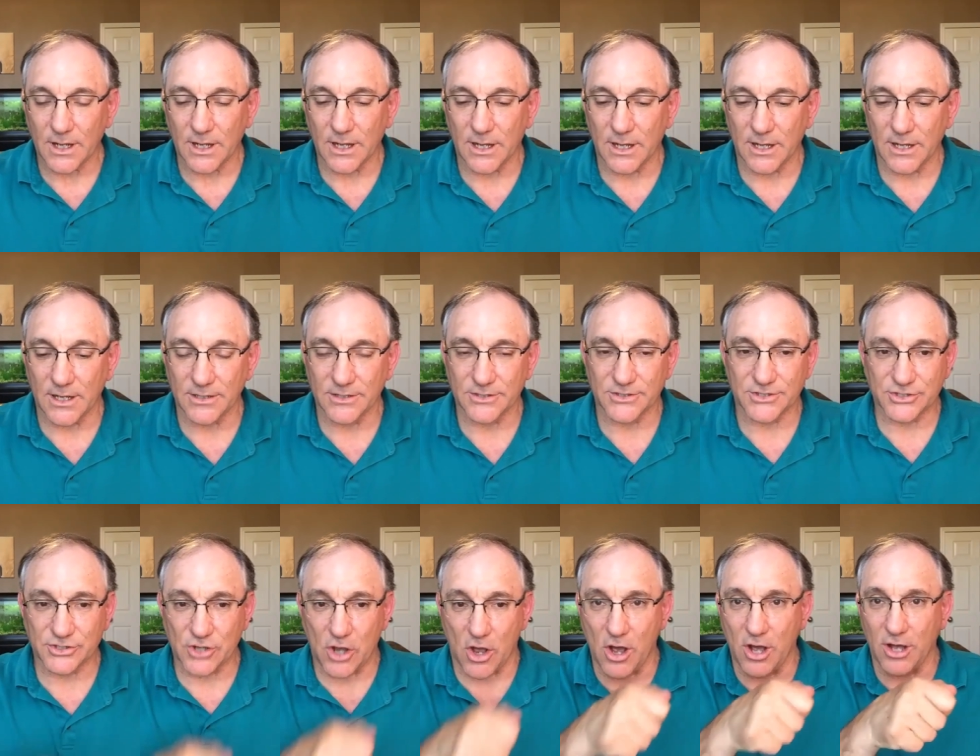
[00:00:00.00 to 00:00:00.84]
uh,
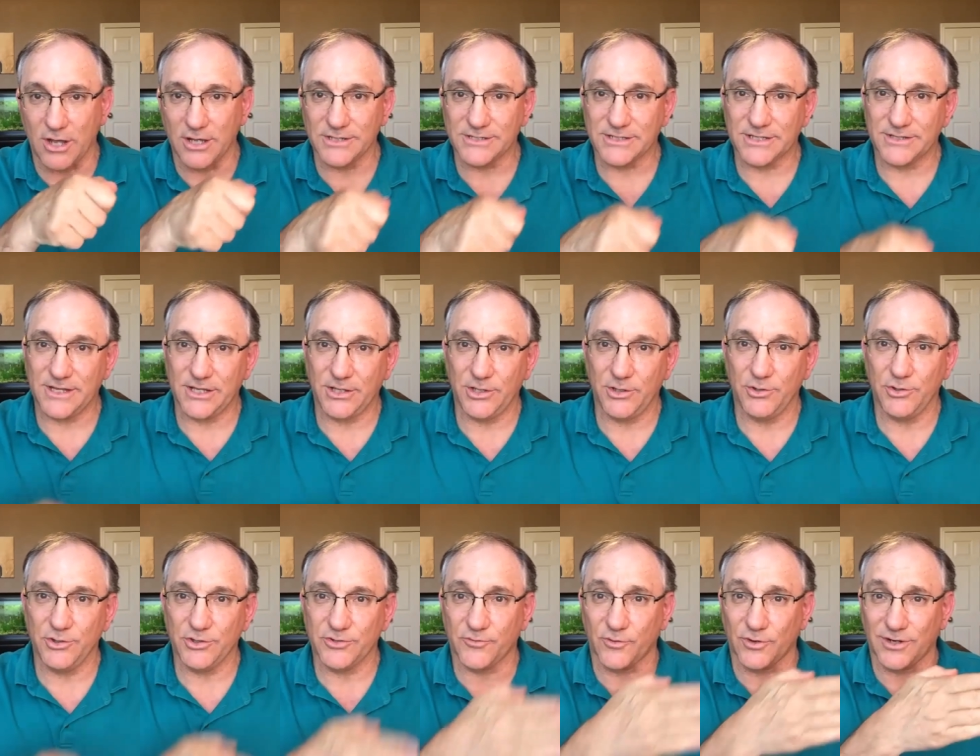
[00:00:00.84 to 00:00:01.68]
saws that they
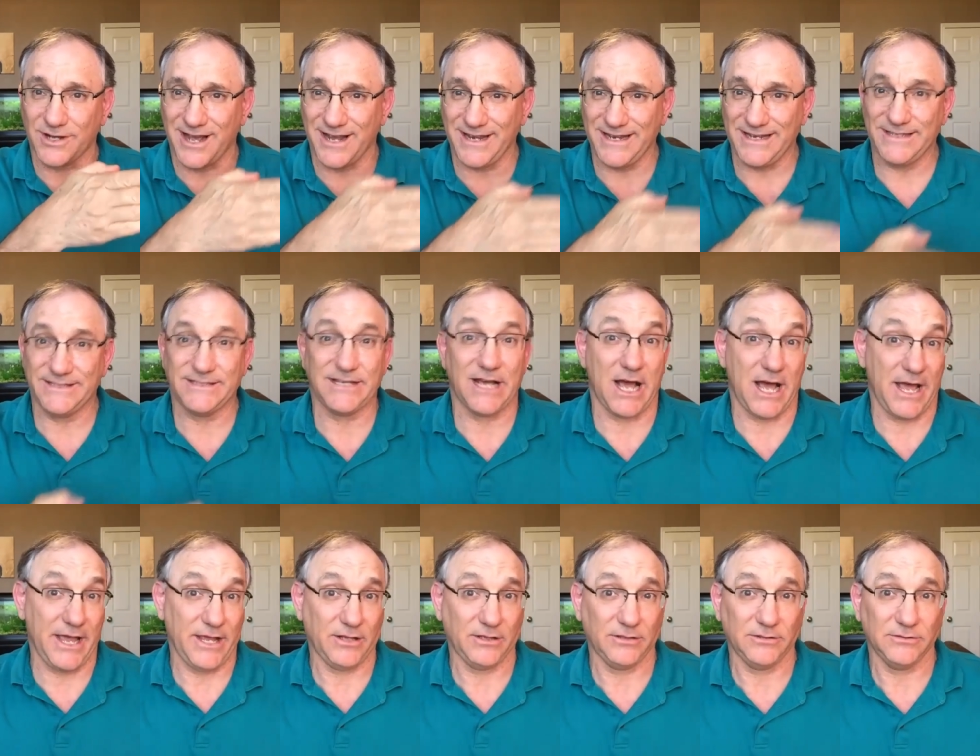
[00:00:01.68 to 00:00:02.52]
use for cutting
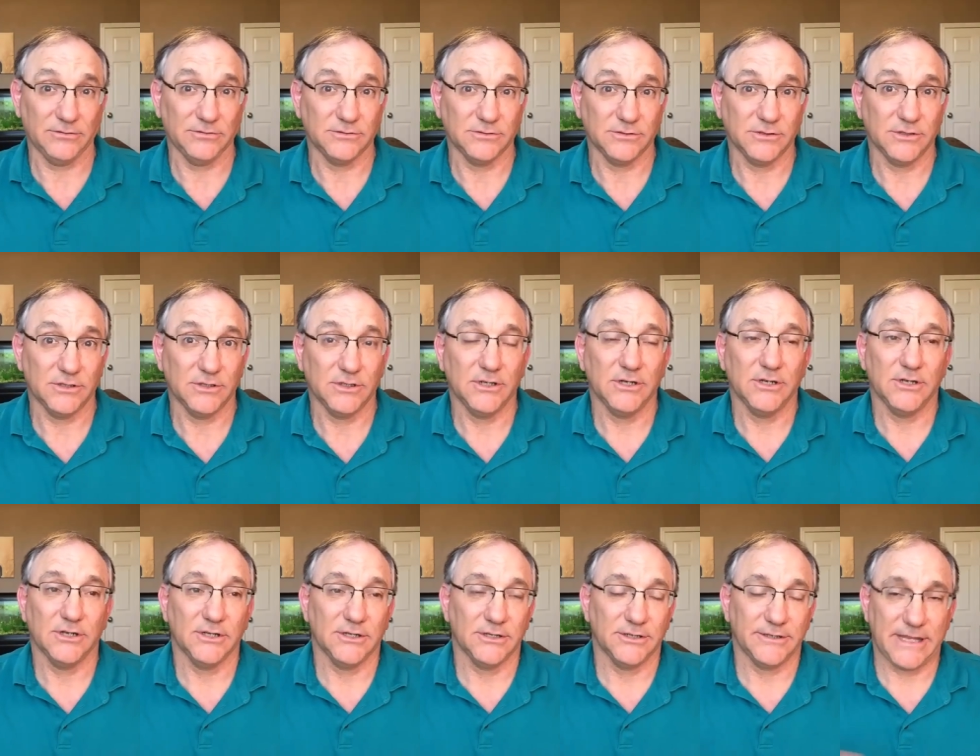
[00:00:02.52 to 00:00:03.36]
tile
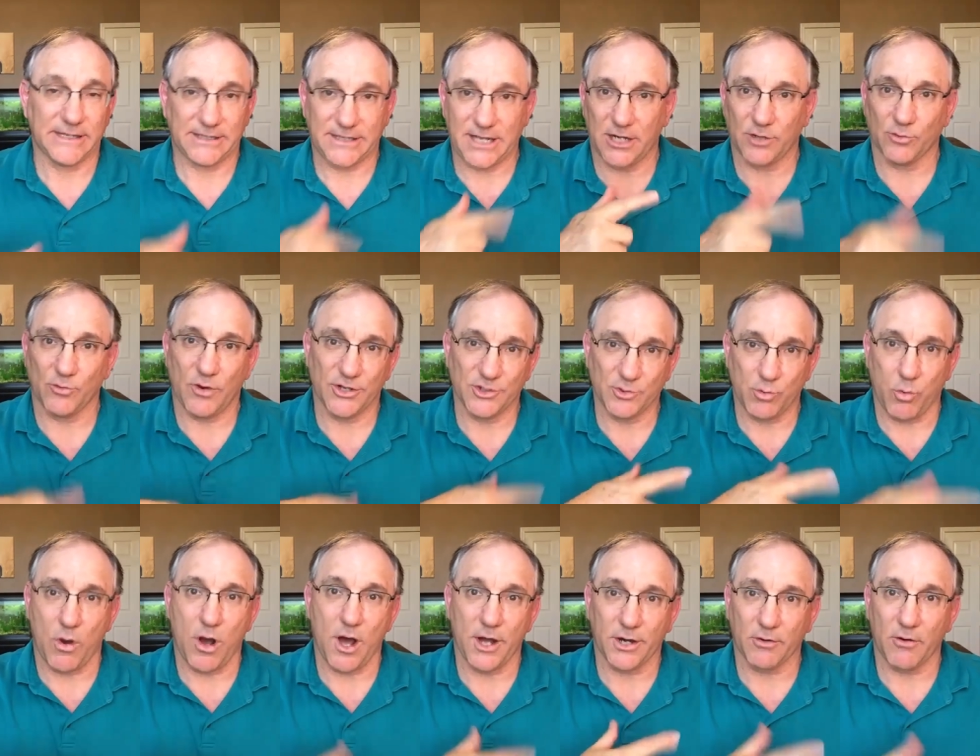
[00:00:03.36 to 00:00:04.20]
that kind of runs
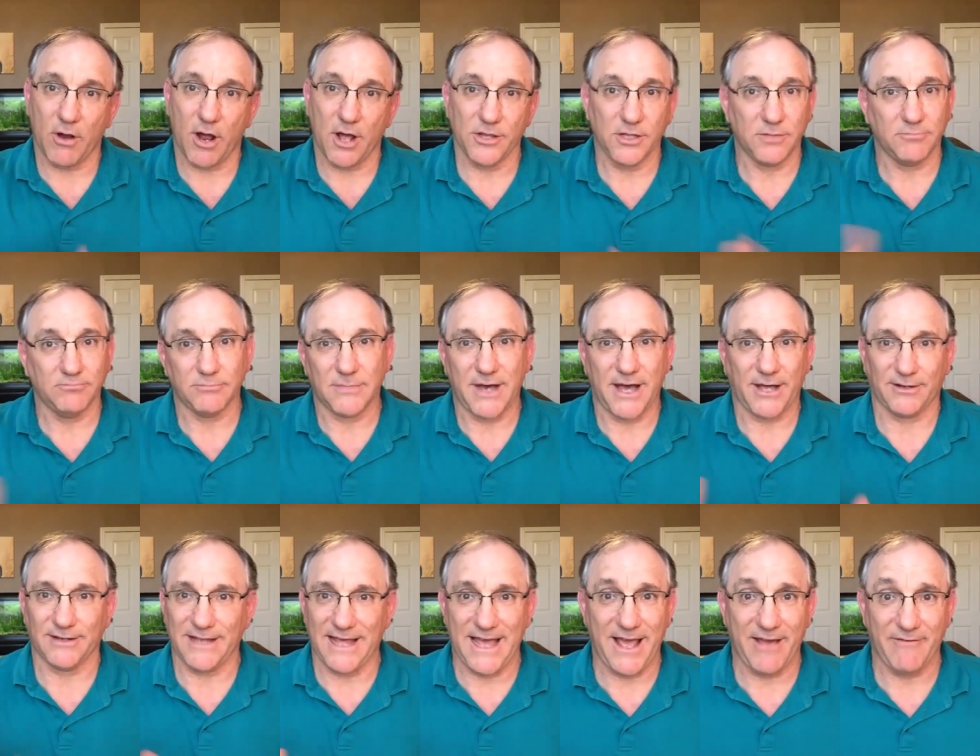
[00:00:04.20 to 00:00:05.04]
water on them.
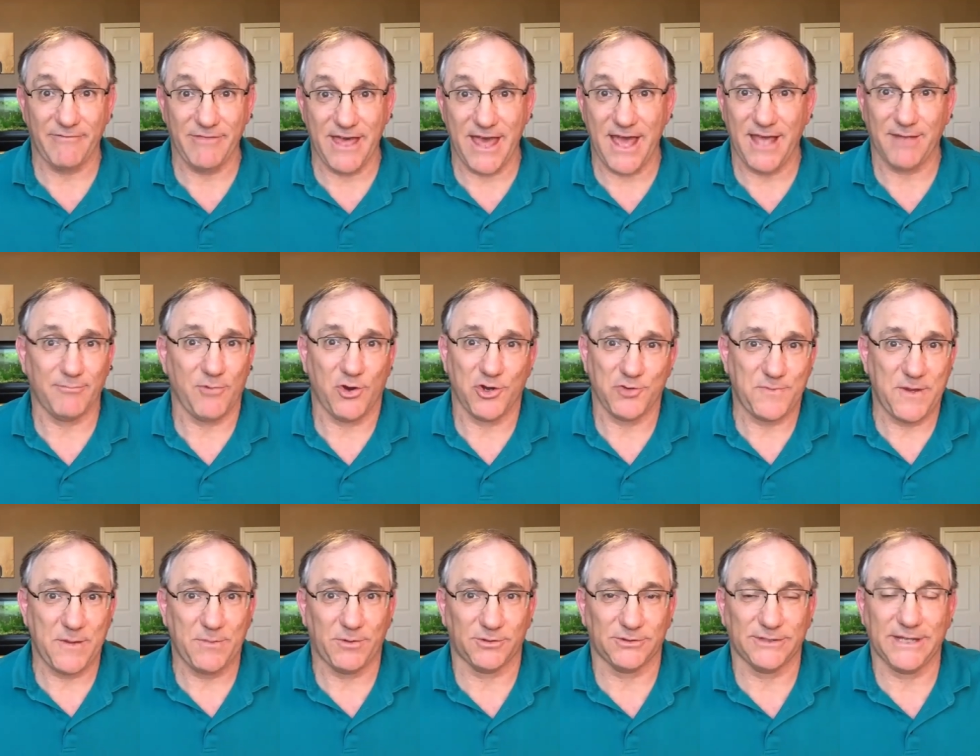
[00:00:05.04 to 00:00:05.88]
I don't have that. Most
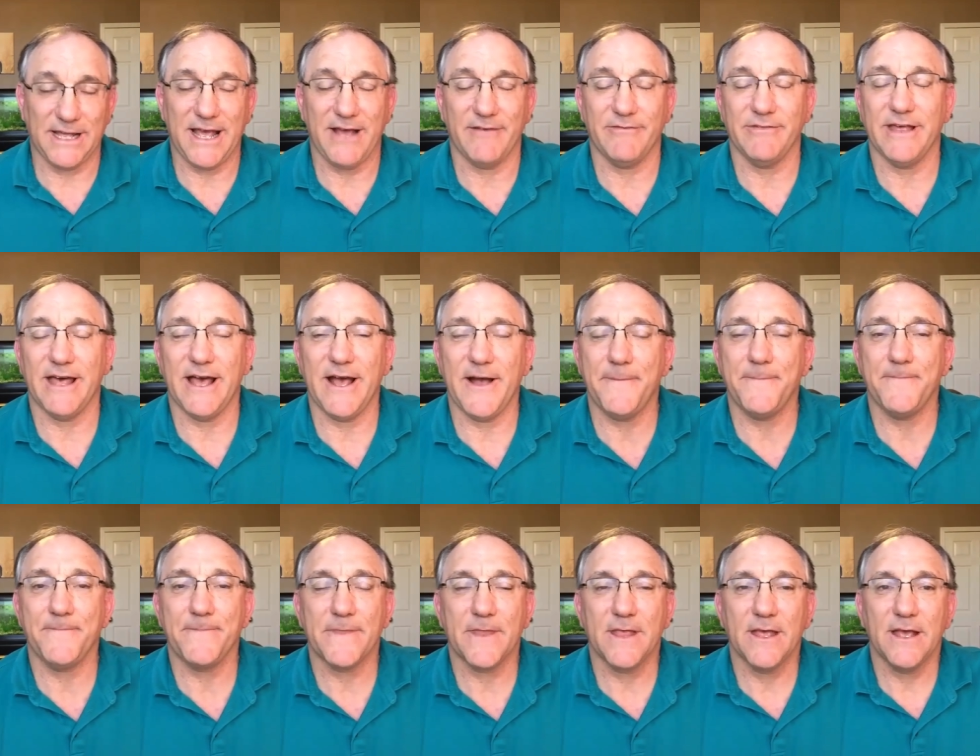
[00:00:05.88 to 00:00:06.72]
people don't have
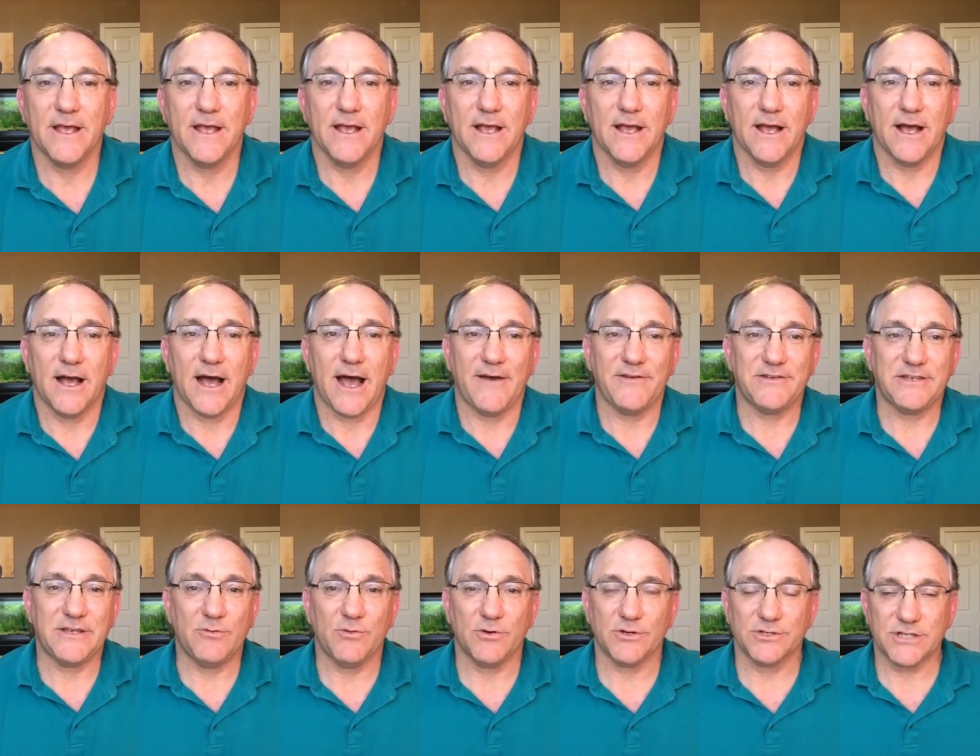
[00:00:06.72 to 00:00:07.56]
that.
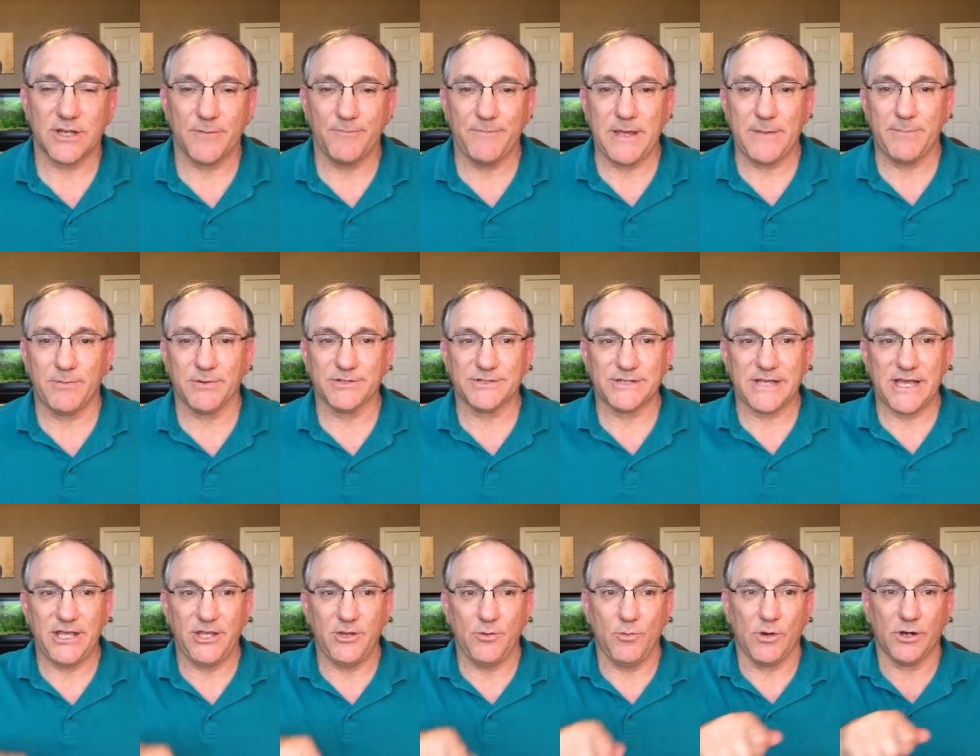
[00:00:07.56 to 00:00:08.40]
I've seen where some people
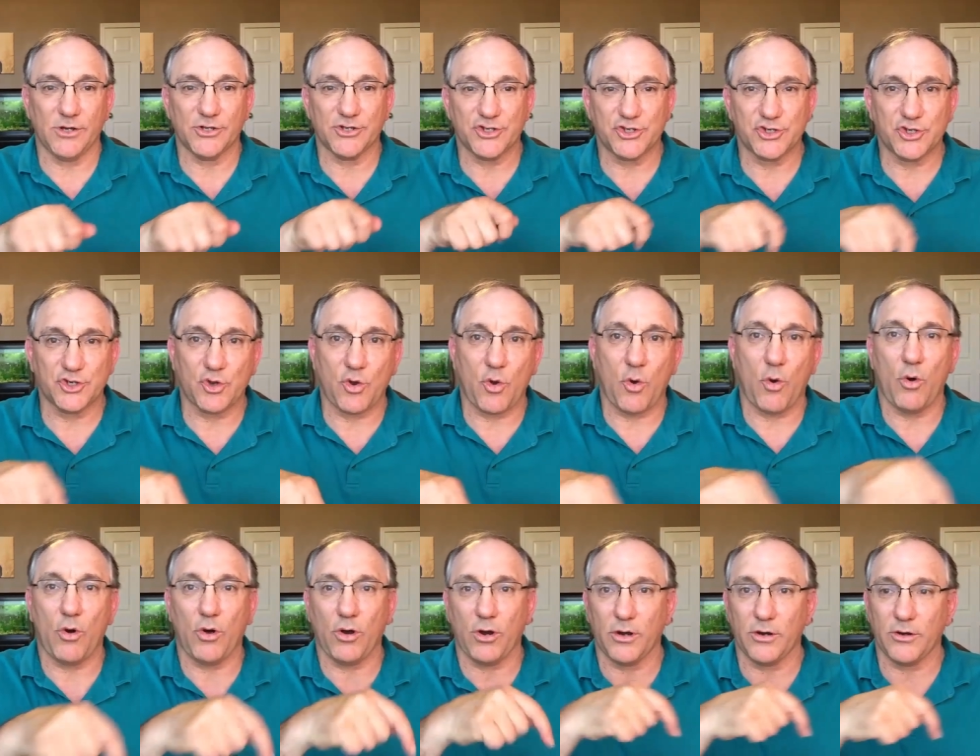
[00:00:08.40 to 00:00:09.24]
say you want to
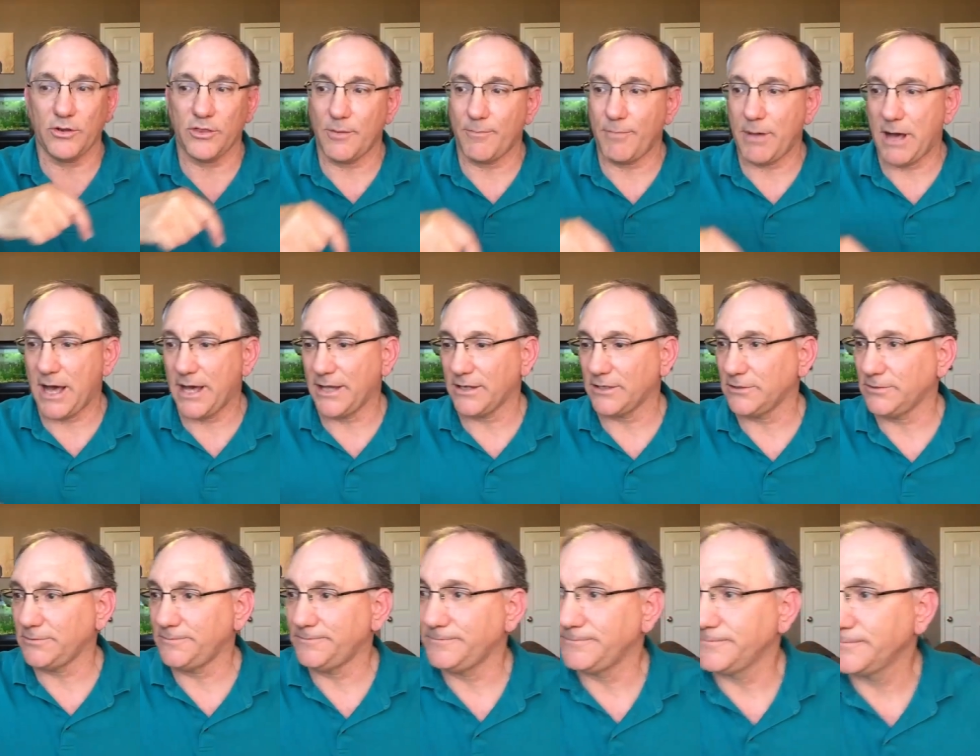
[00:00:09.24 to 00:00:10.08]
score the
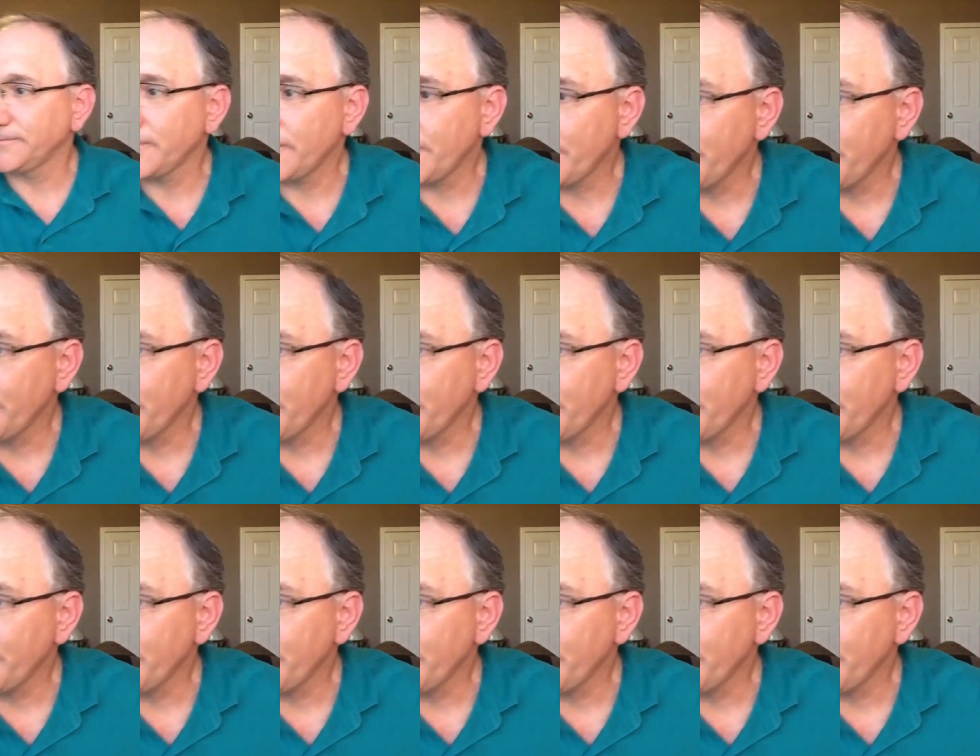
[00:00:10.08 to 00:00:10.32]
bottle.